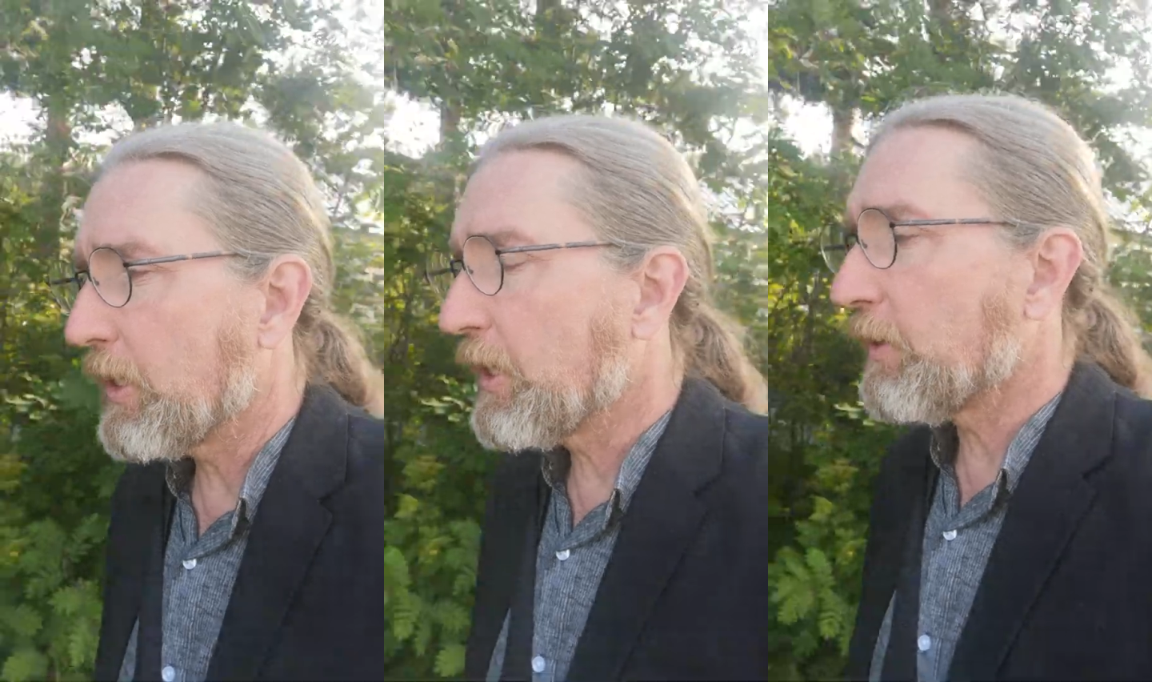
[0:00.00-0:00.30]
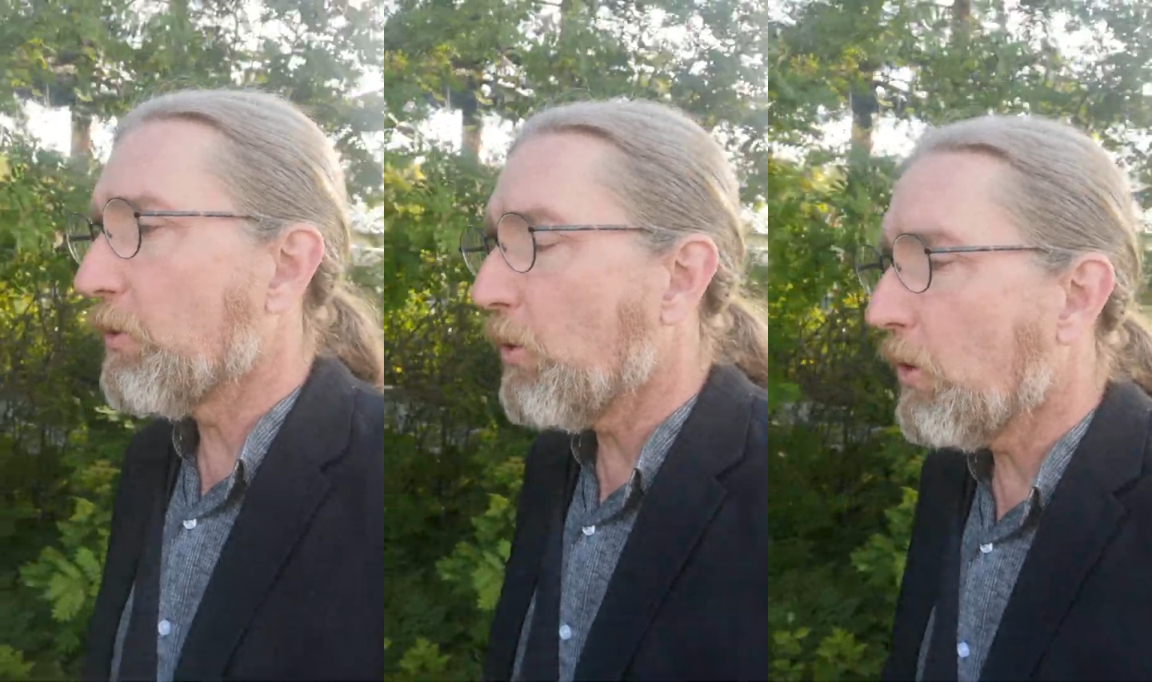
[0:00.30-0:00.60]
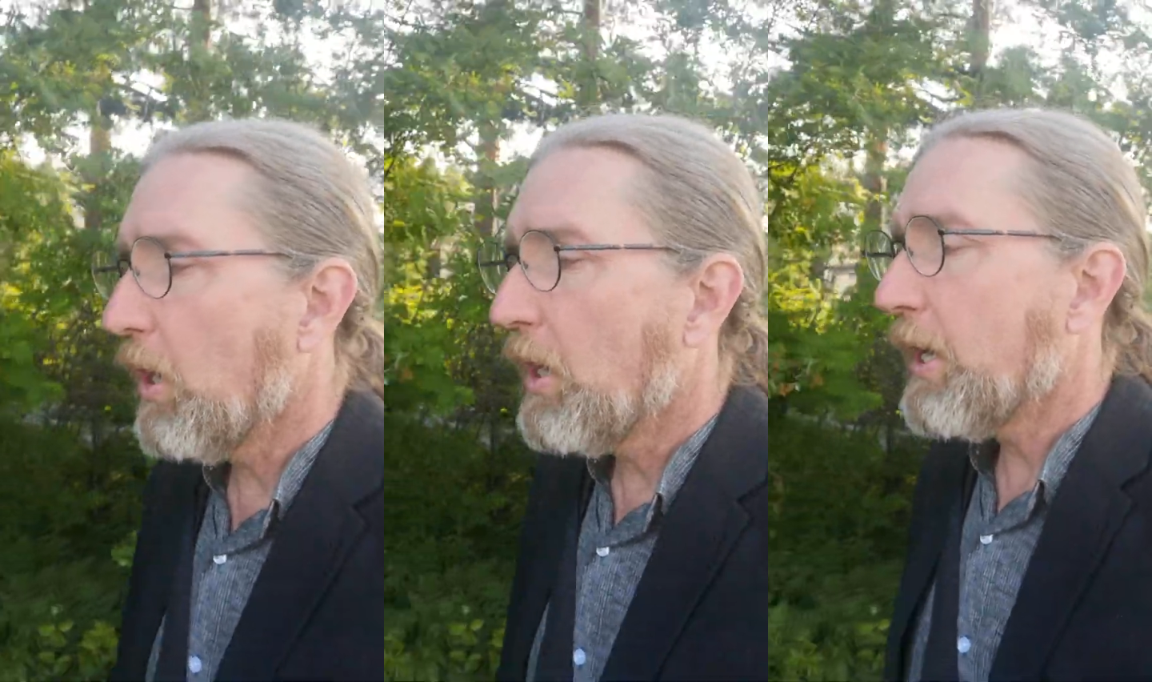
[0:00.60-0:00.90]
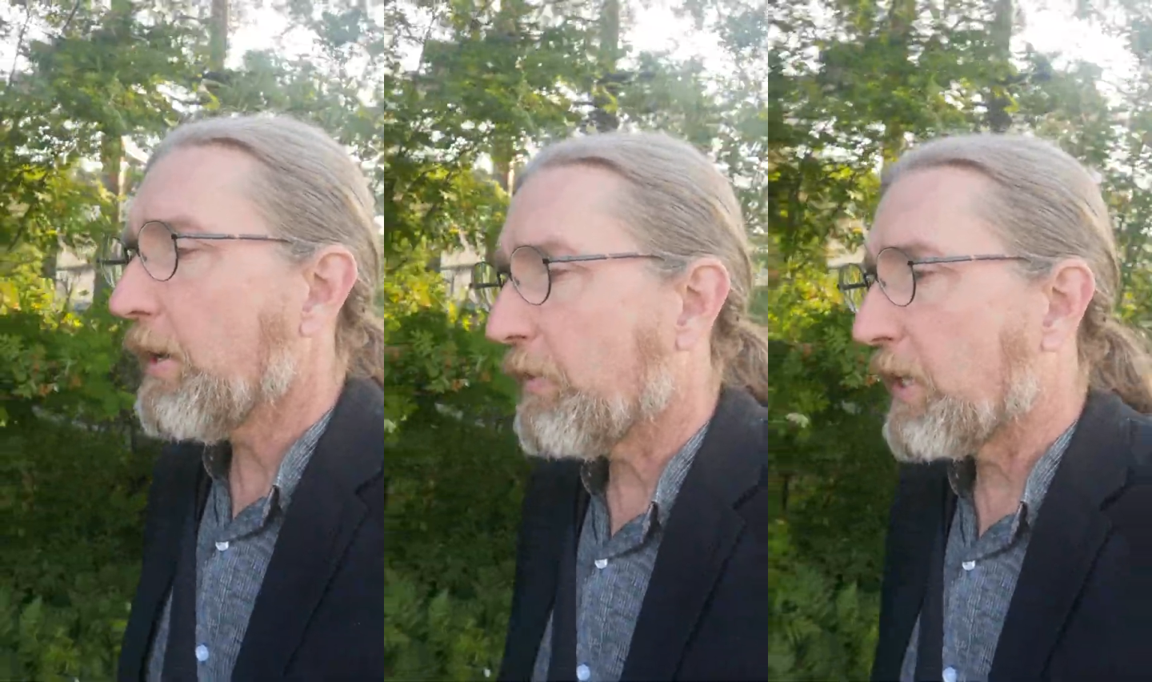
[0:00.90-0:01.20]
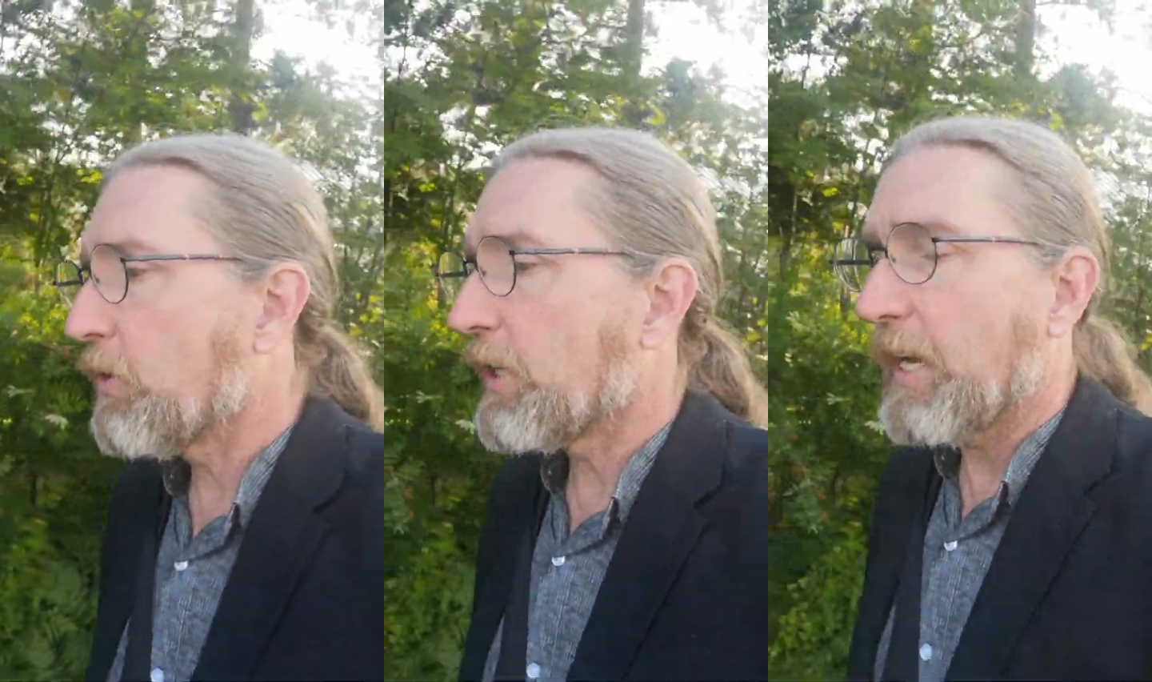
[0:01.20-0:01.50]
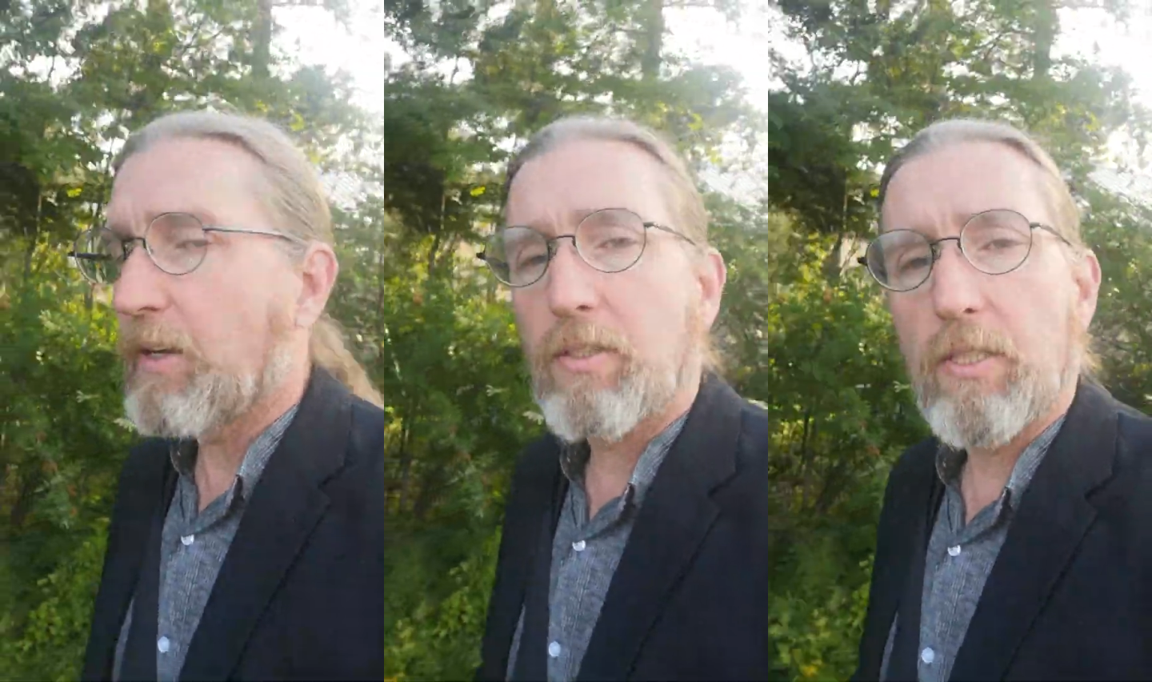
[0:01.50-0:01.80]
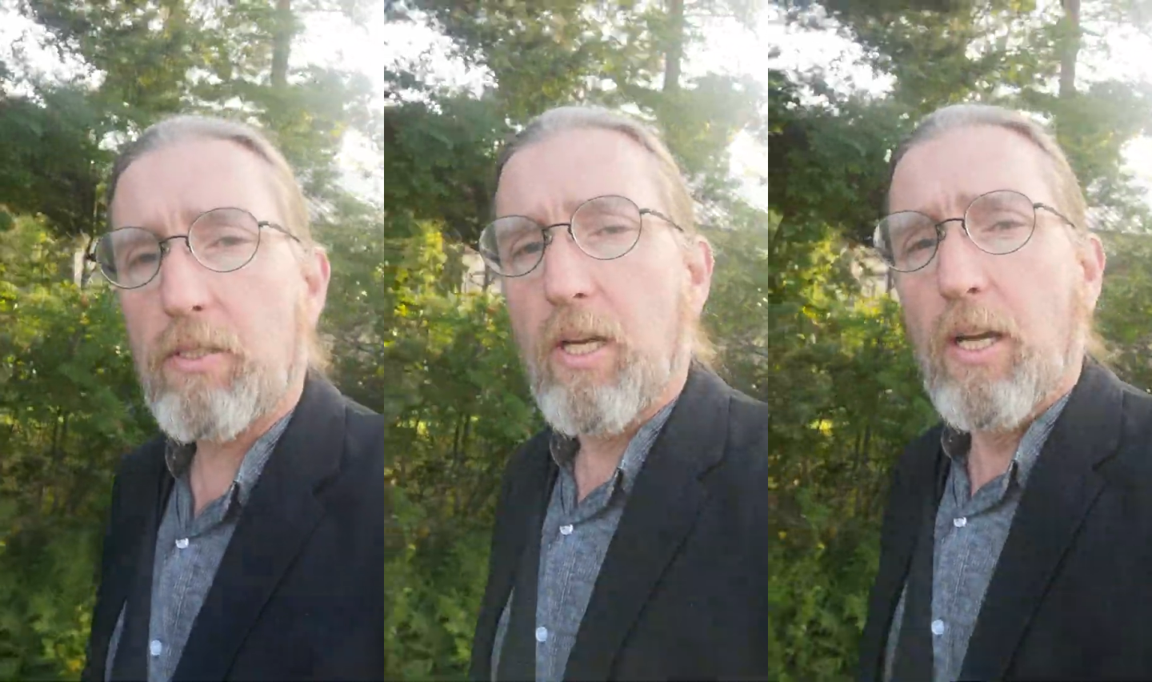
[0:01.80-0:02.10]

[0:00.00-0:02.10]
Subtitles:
They're all, if they're good accountants,